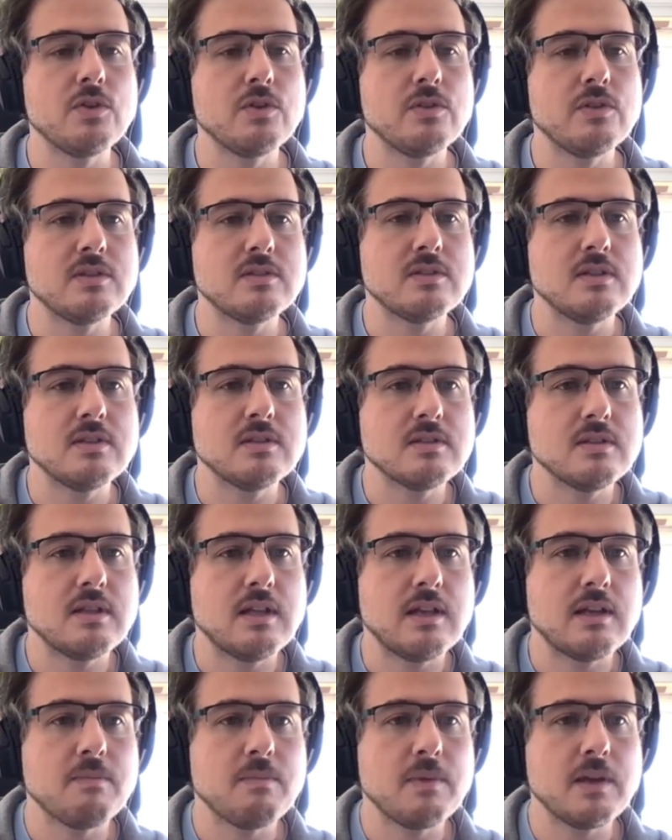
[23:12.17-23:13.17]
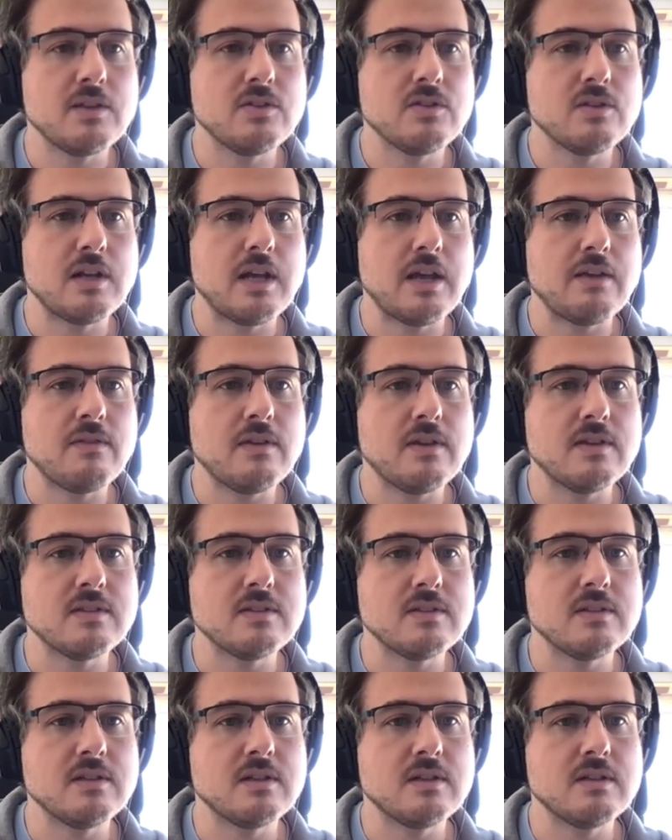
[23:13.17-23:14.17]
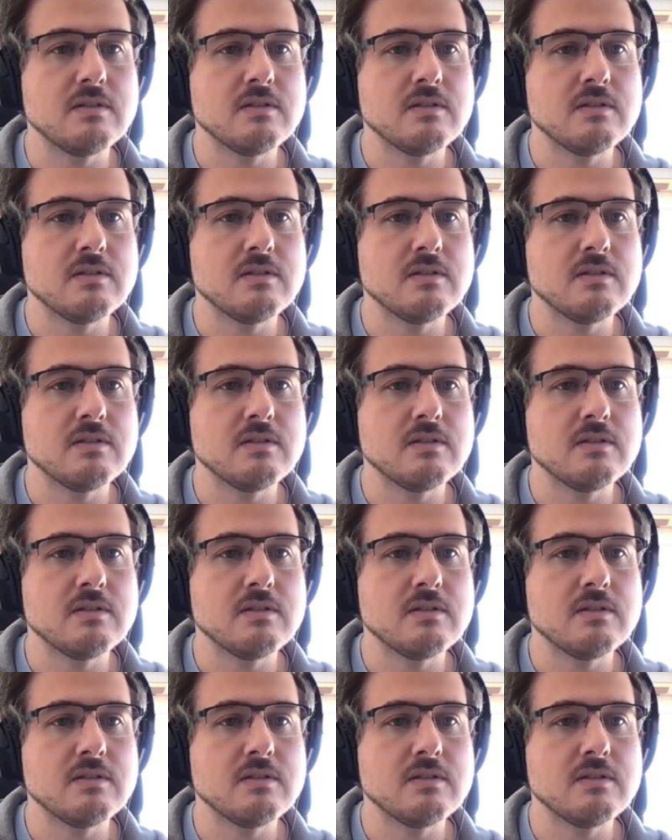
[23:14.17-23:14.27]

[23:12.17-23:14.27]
this is like making your life easier?